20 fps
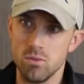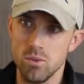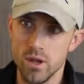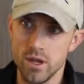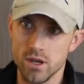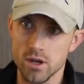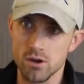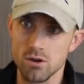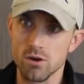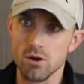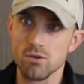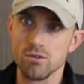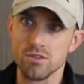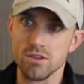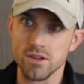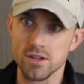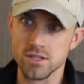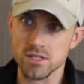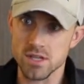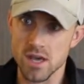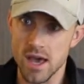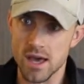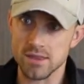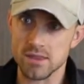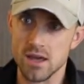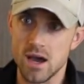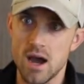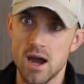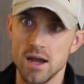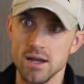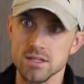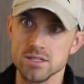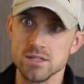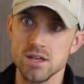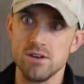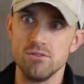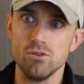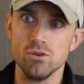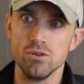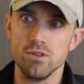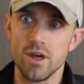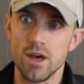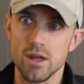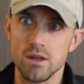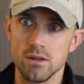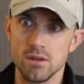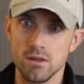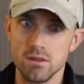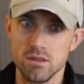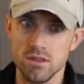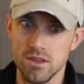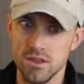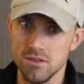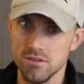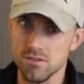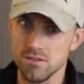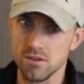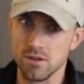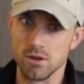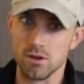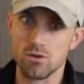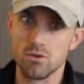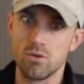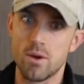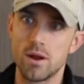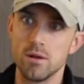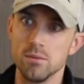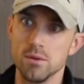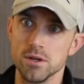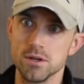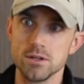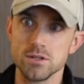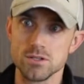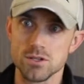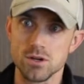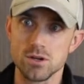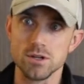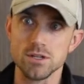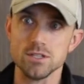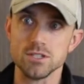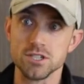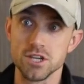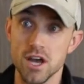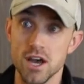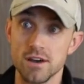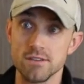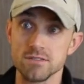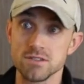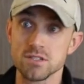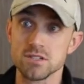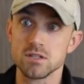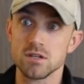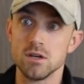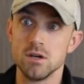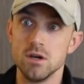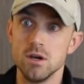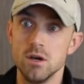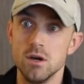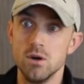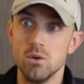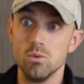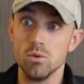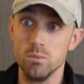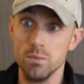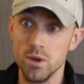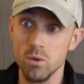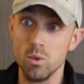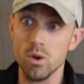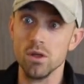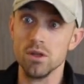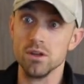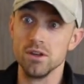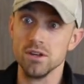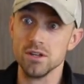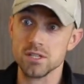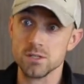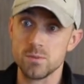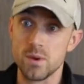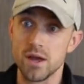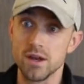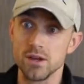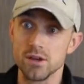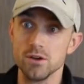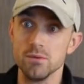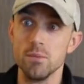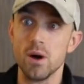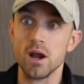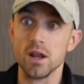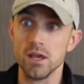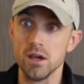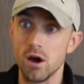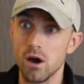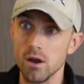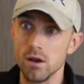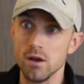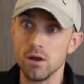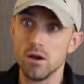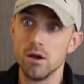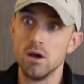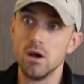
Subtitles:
we could grow things at the highest level that these incredibly discerning chefs would be willing to spend good money on,